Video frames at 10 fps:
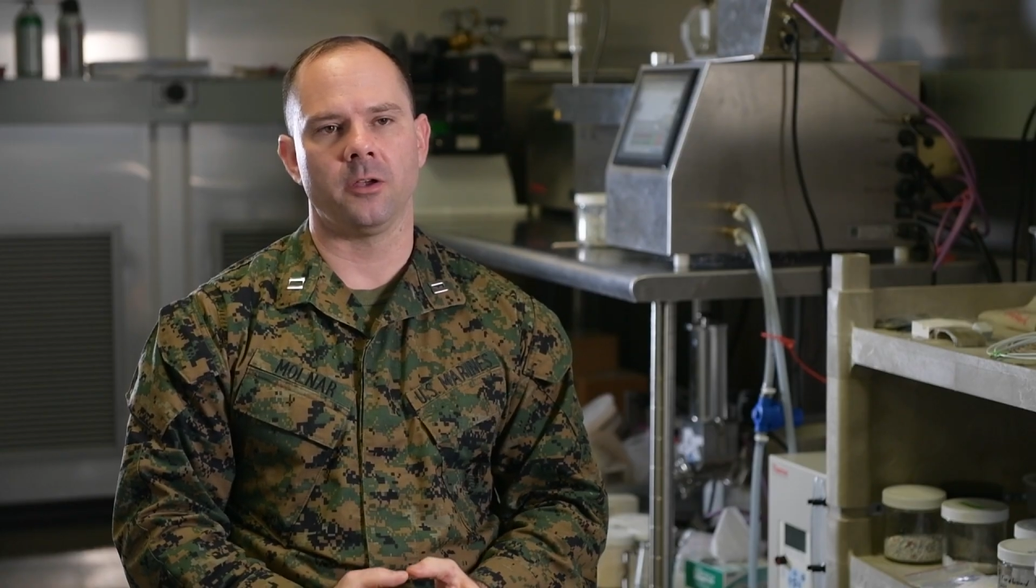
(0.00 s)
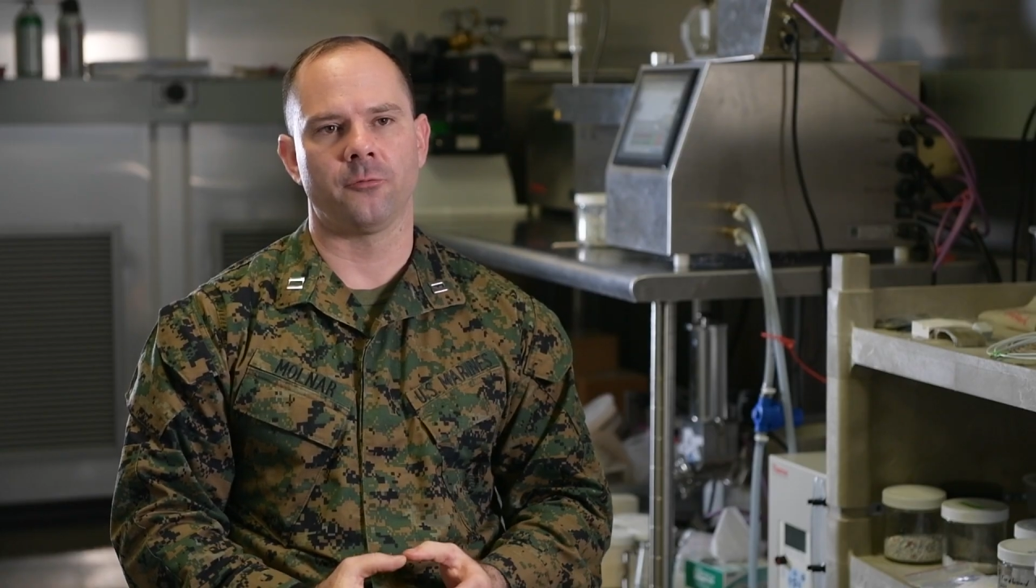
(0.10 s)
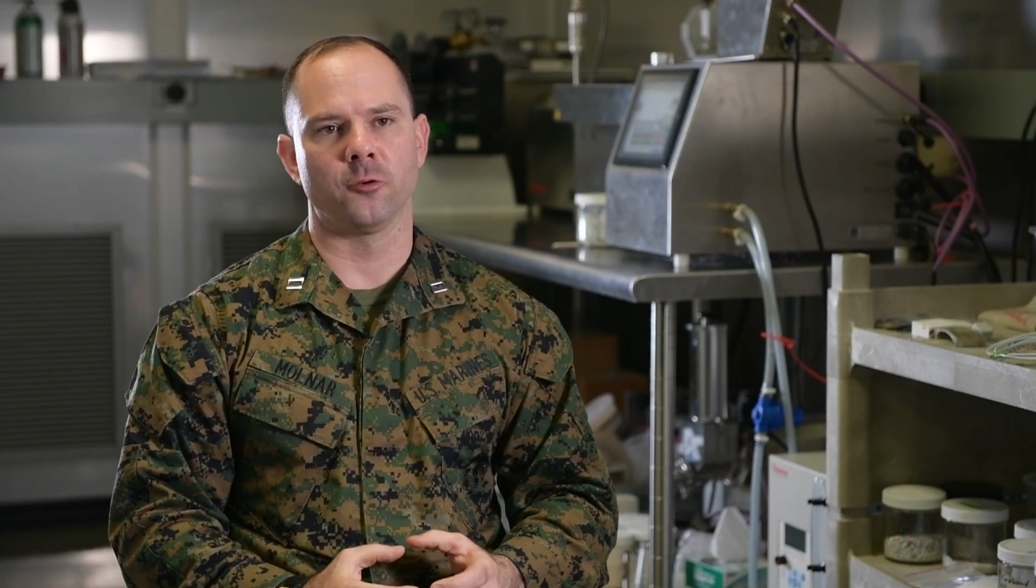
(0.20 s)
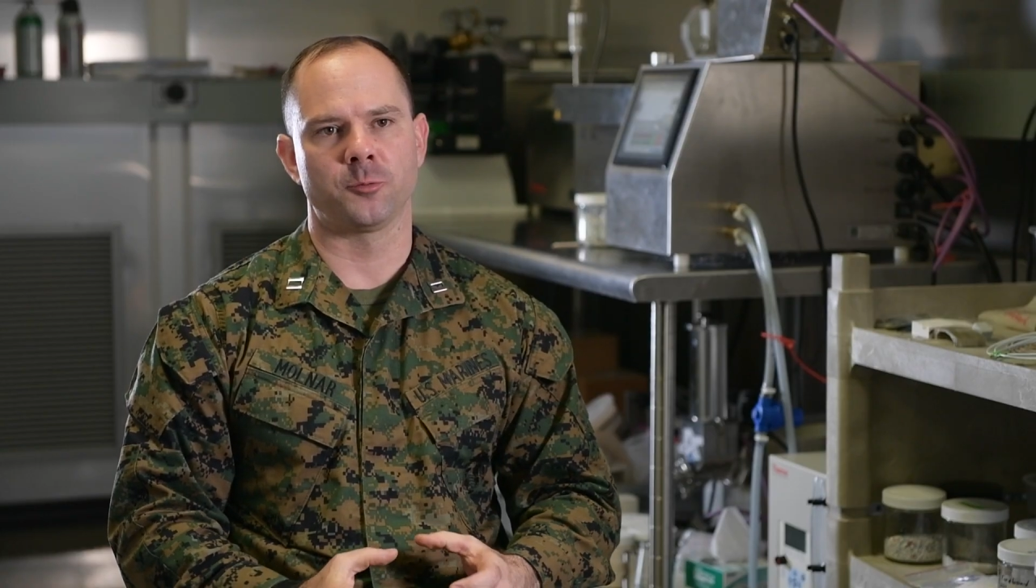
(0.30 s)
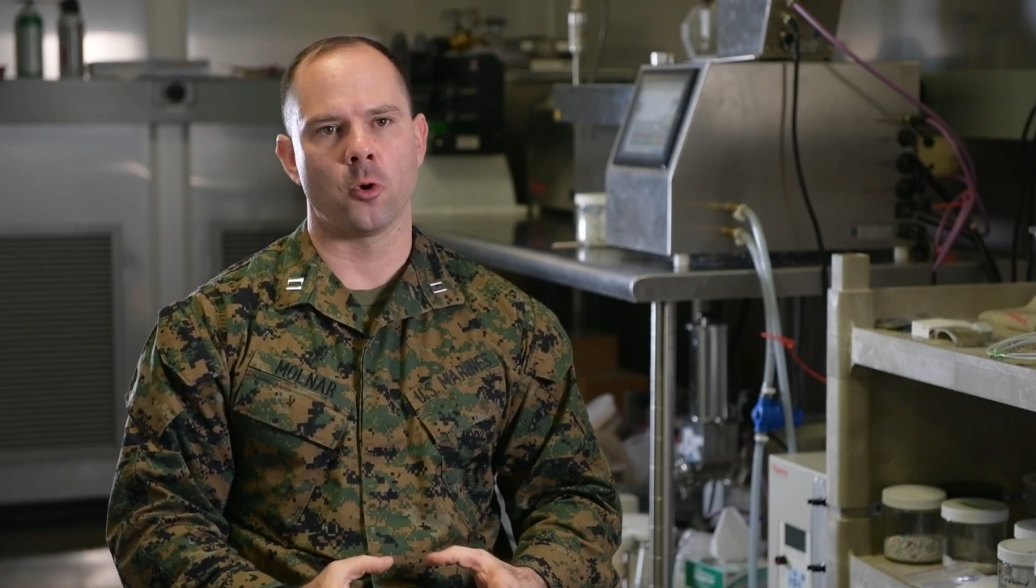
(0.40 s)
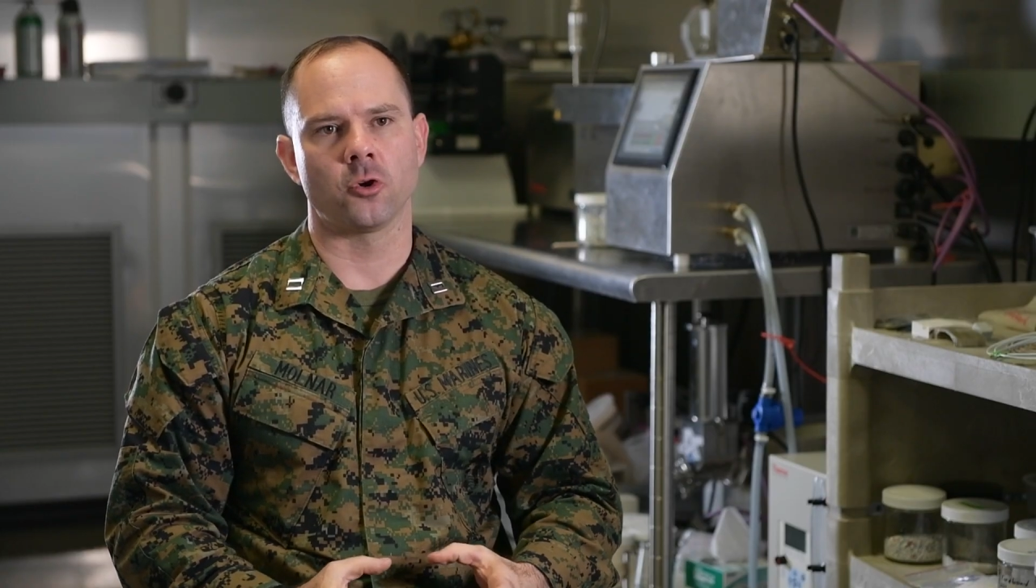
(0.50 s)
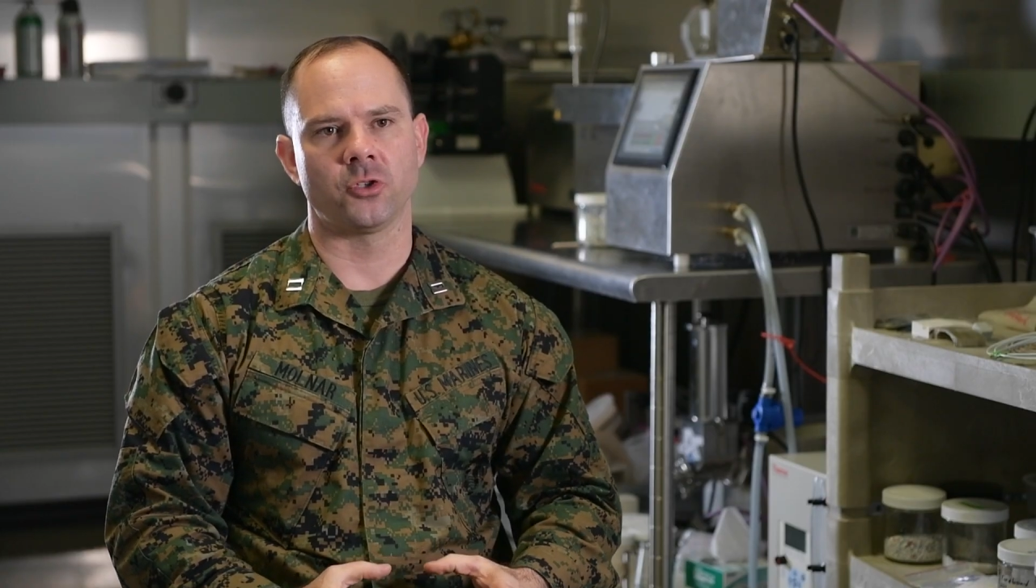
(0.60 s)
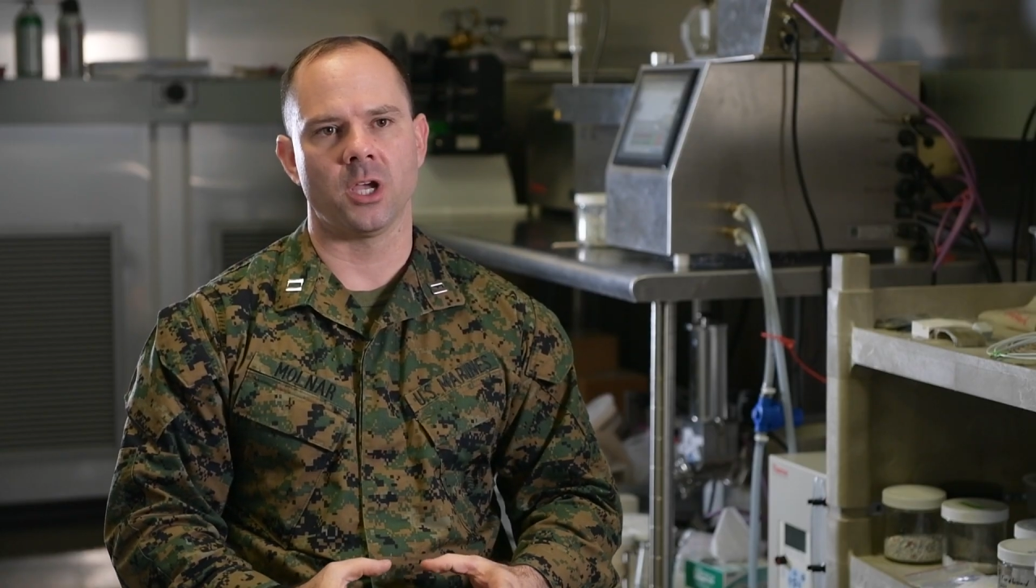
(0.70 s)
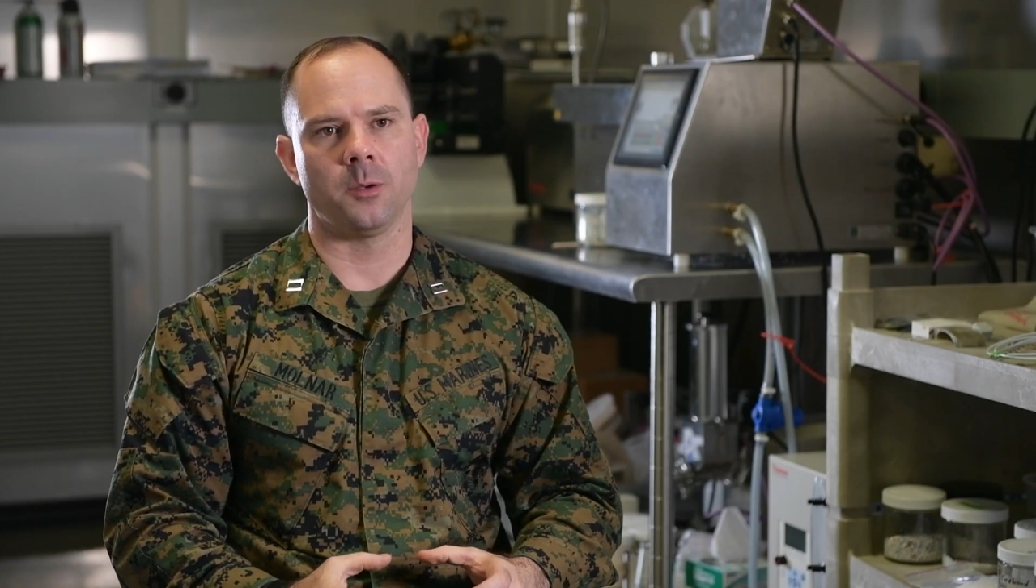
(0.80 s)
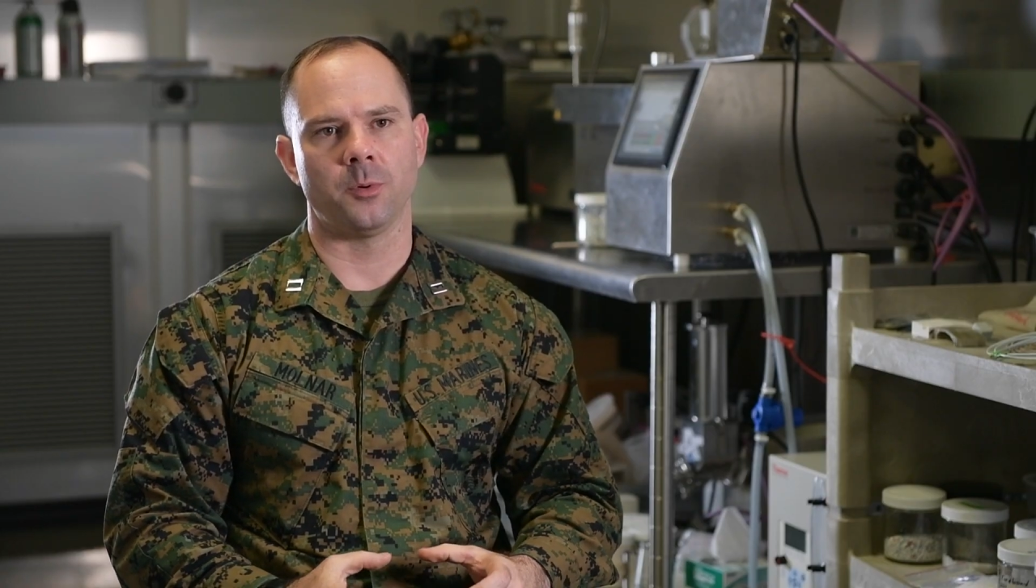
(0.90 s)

a first prototype